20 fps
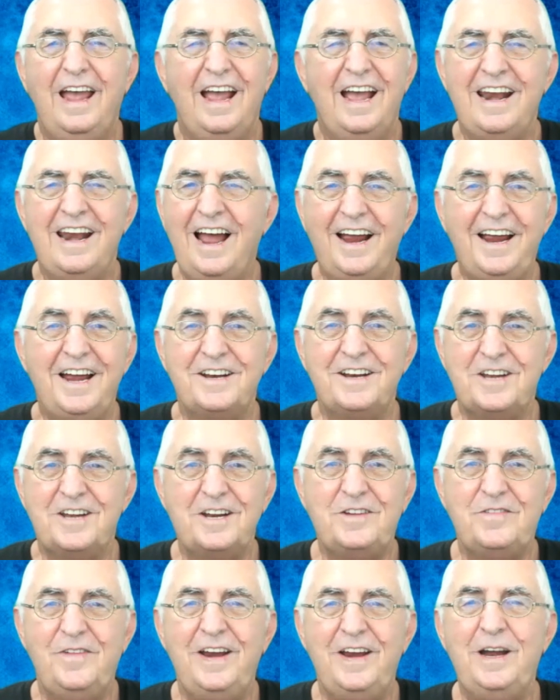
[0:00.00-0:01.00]
And I guess
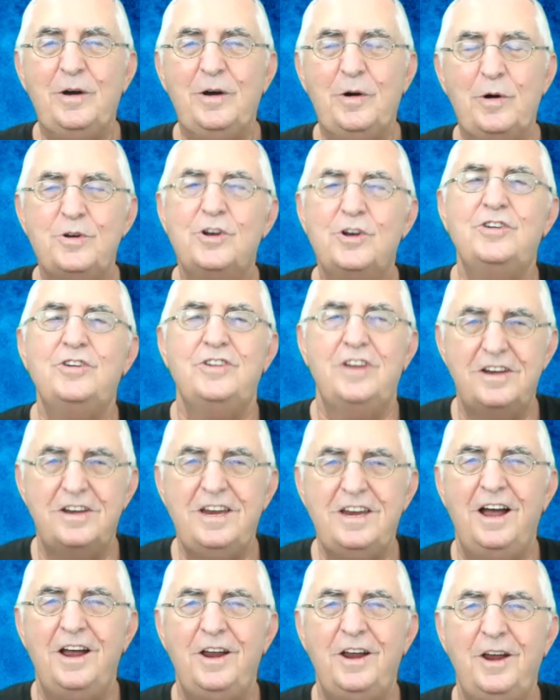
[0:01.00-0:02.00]
this video is just to
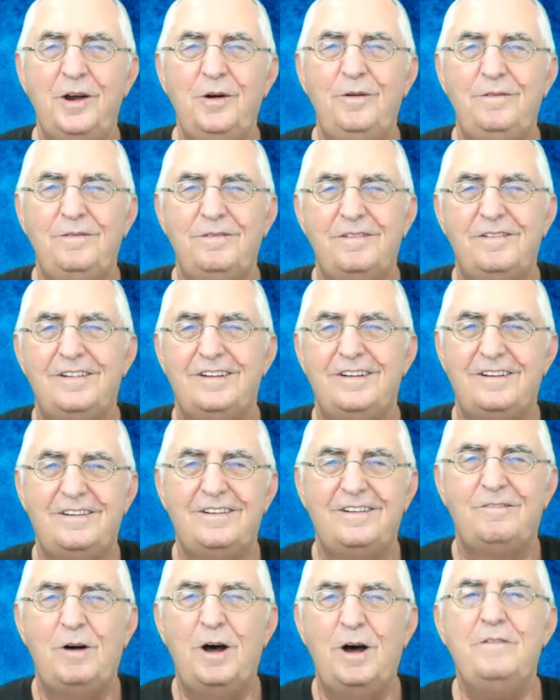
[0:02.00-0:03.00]
tell you
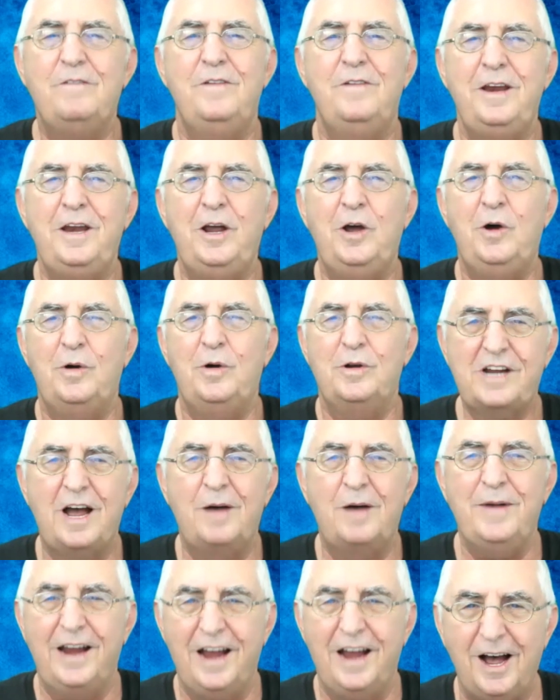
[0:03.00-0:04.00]
what video is
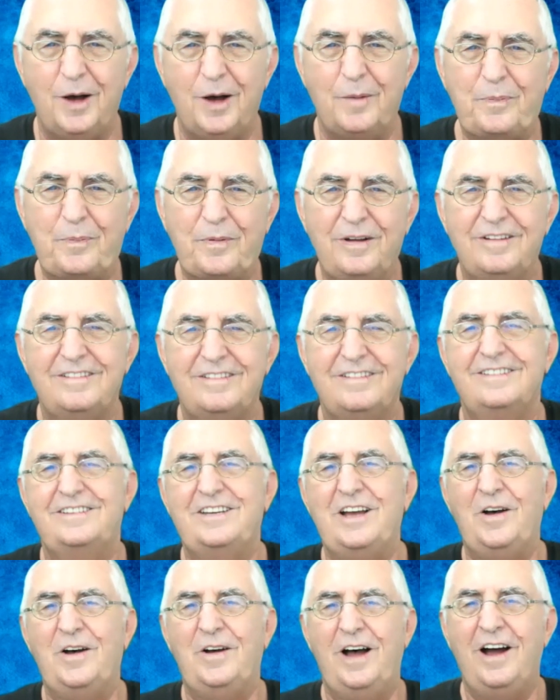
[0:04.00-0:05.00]
coming up.
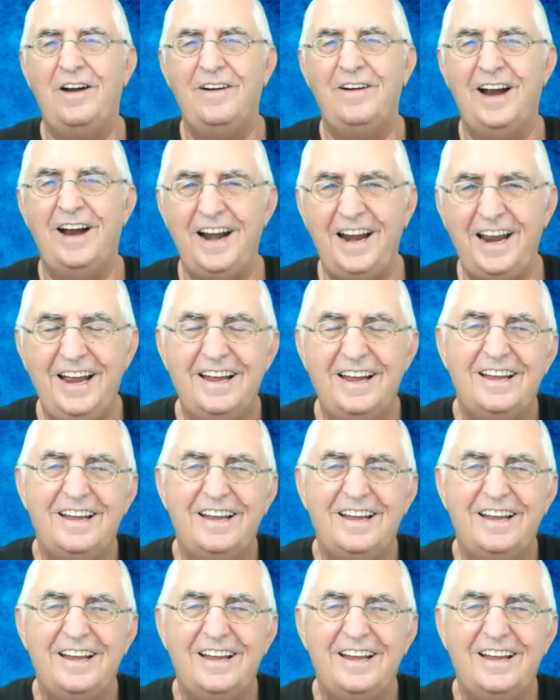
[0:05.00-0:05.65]
So, alrighty,